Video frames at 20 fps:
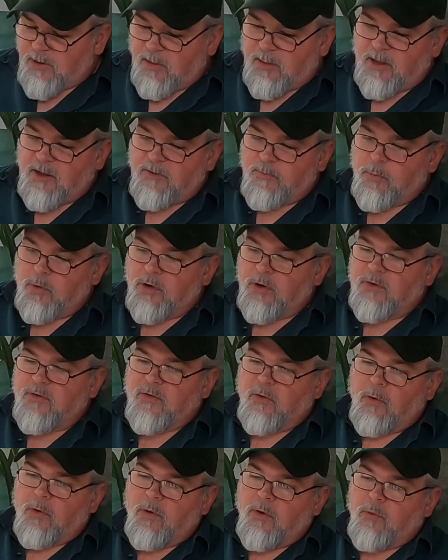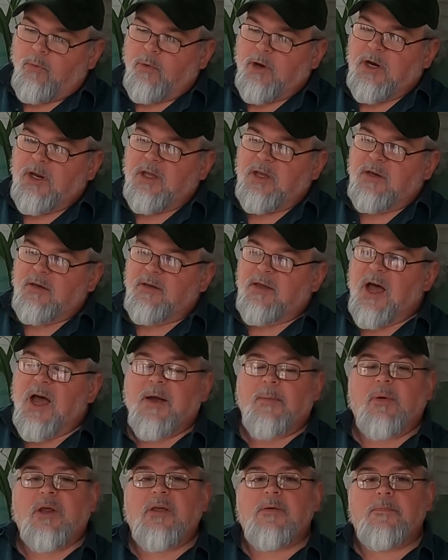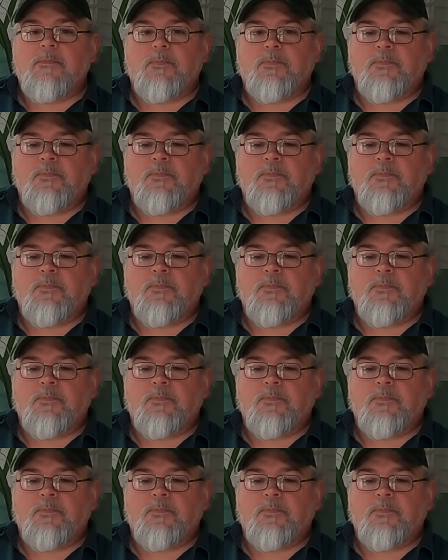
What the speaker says: in these books are really timely,